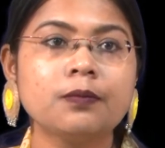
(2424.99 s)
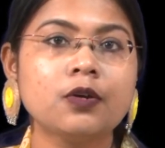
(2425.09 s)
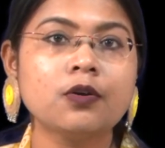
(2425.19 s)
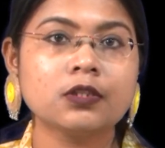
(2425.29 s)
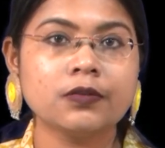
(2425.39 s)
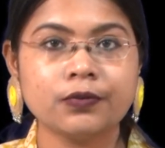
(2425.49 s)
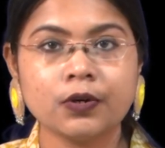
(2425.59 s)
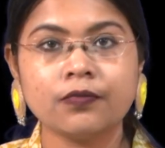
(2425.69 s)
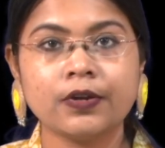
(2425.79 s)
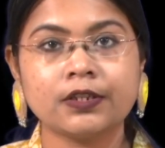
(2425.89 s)
because if you
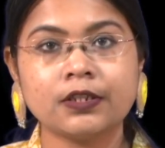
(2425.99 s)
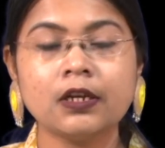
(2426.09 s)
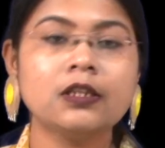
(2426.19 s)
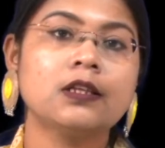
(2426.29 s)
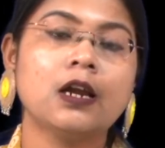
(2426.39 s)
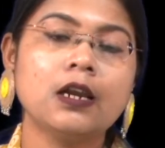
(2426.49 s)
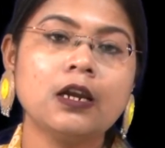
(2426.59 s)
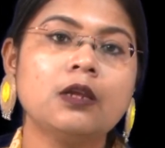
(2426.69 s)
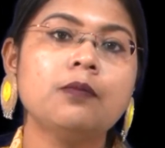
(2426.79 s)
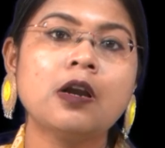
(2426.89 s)
are facing a
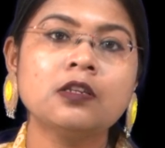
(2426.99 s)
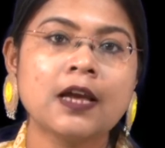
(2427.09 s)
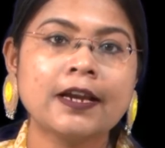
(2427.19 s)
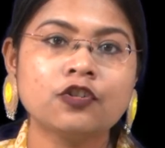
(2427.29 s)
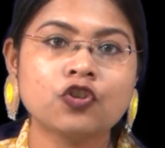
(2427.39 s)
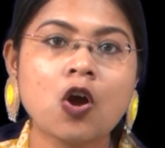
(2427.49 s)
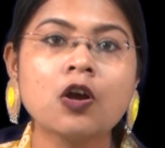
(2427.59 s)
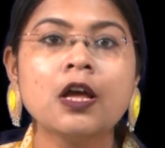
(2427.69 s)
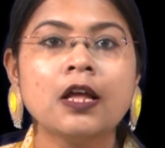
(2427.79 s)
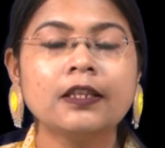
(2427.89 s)
sudden demand side shock,